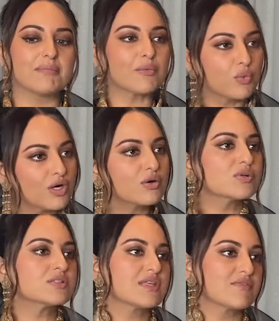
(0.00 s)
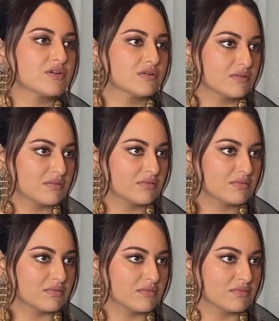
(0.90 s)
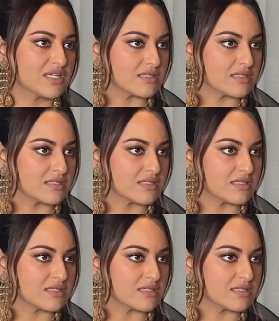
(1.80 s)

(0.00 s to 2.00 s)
my work was never hmm.